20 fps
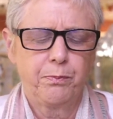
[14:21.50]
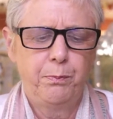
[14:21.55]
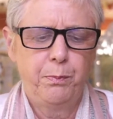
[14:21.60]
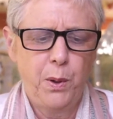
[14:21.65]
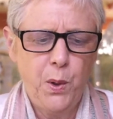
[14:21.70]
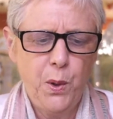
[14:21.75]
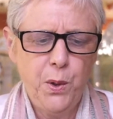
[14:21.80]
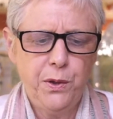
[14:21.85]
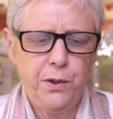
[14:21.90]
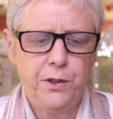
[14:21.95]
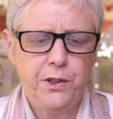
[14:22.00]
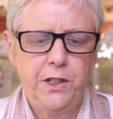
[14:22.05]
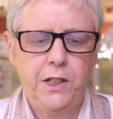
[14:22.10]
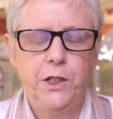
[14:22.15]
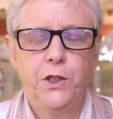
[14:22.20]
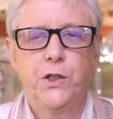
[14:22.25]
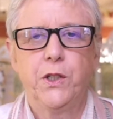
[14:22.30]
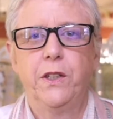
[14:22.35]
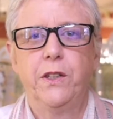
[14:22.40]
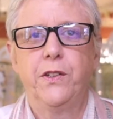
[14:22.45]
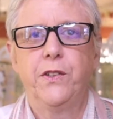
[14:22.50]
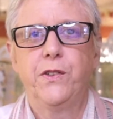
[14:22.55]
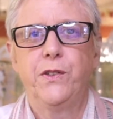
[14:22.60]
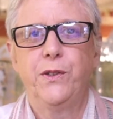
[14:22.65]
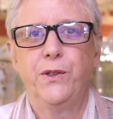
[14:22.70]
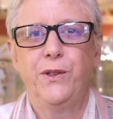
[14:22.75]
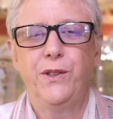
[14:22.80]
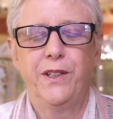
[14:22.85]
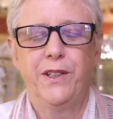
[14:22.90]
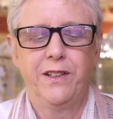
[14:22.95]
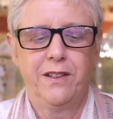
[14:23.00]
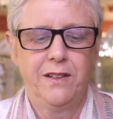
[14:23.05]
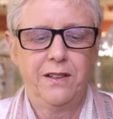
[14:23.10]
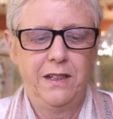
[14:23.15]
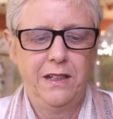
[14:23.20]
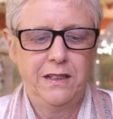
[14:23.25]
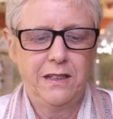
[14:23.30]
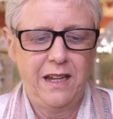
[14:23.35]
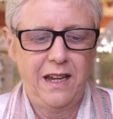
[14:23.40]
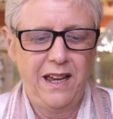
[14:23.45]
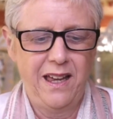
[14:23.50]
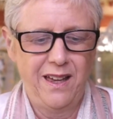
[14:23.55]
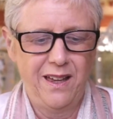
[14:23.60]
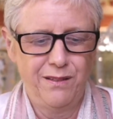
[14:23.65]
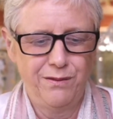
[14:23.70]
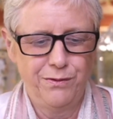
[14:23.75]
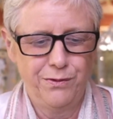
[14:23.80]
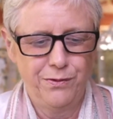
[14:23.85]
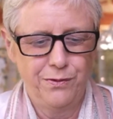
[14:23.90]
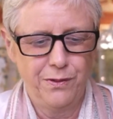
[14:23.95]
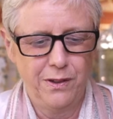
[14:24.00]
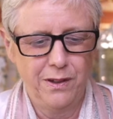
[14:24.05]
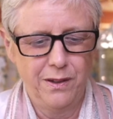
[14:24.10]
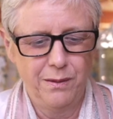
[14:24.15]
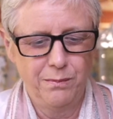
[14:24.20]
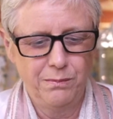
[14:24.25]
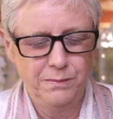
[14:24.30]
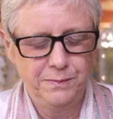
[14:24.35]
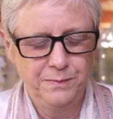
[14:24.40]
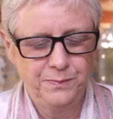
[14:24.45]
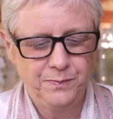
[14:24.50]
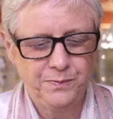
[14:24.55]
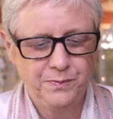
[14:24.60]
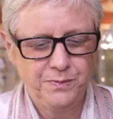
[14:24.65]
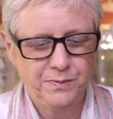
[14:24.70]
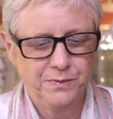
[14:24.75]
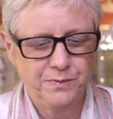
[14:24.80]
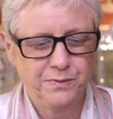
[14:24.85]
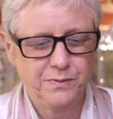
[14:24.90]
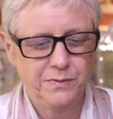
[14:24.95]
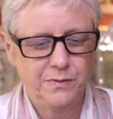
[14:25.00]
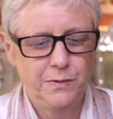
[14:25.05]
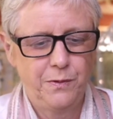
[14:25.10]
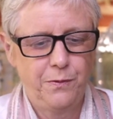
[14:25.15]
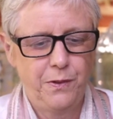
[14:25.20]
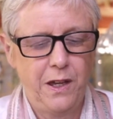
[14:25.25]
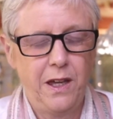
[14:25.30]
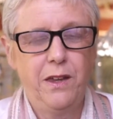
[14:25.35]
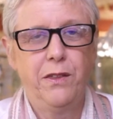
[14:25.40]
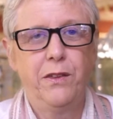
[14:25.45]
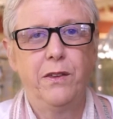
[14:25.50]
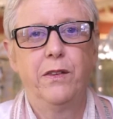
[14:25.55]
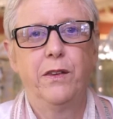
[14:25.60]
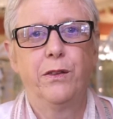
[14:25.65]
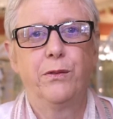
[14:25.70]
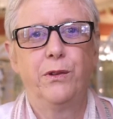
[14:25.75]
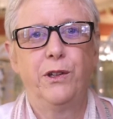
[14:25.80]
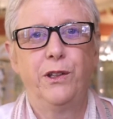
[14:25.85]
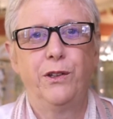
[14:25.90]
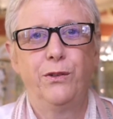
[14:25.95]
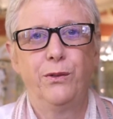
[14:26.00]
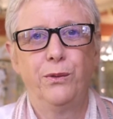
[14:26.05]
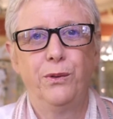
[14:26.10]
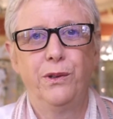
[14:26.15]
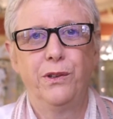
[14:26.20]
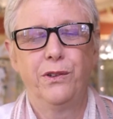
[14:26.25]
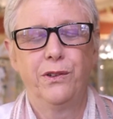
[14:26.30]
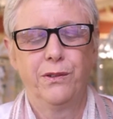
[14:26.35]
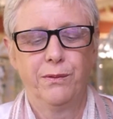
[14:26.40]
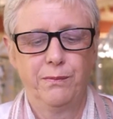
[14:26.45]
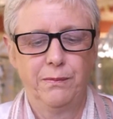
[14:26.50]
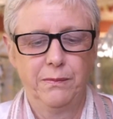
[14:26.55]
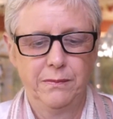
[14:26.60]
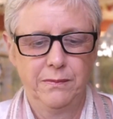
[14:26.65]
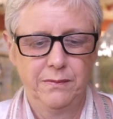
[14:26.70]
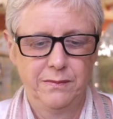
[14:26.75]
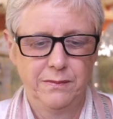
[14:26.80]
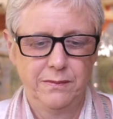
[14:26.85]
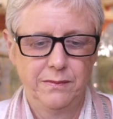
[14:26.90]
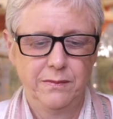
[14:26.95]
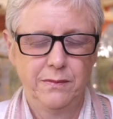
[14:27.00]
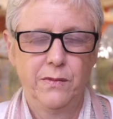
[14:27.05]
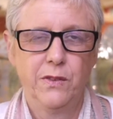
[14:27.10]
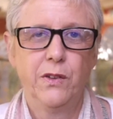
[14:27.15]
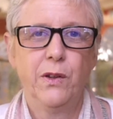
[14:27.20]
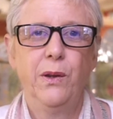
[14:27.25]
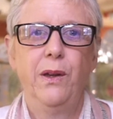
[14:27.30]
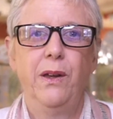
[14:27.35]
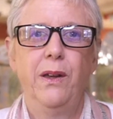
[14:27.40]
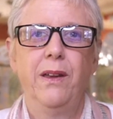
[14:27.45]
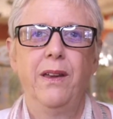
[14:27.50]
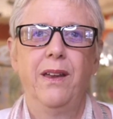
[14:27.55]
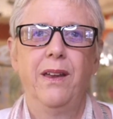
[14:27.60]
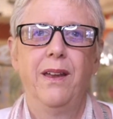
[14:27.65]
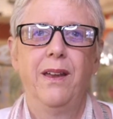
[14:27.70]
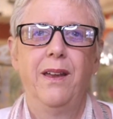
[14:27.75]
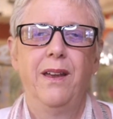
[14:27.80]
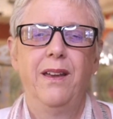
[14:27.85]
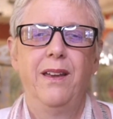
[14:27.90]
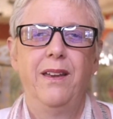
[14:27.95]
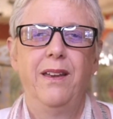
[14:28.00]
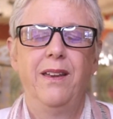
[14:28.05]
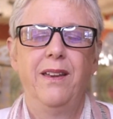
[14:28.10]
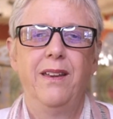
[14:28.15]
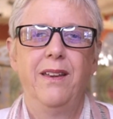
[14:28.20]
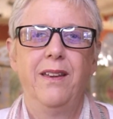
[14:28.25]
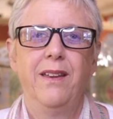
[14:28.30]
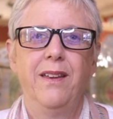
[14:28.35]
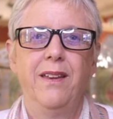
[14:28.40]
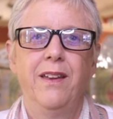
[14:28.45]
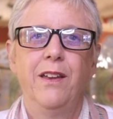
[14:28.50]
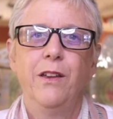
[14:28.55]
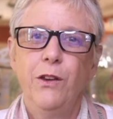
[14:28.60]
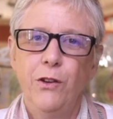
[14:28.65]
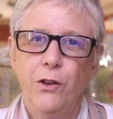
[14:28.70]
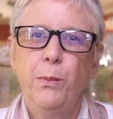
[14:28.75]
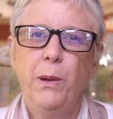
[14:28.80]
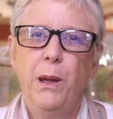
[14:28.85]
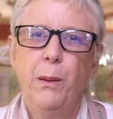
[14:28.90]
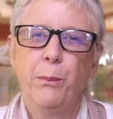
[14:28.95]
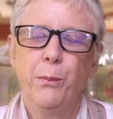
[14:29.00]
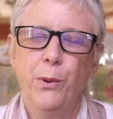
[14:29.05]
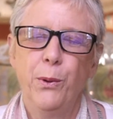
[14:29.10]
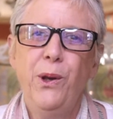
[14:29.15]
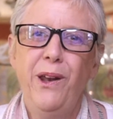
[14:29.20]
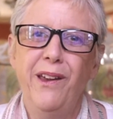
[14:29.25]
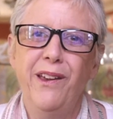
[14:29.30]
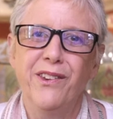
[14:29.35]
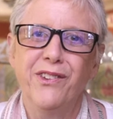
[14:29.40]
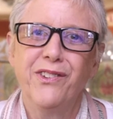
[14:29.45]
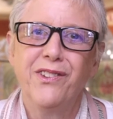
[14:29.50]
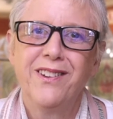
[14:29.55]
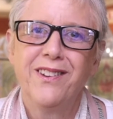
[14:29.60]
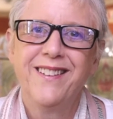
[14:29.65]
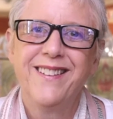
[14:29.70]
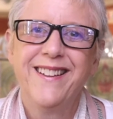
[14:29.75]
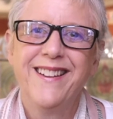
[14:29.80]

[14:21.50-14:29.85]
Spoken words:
both the teacher and the student need to have faith in the three jewels. So you should be a Buddhist.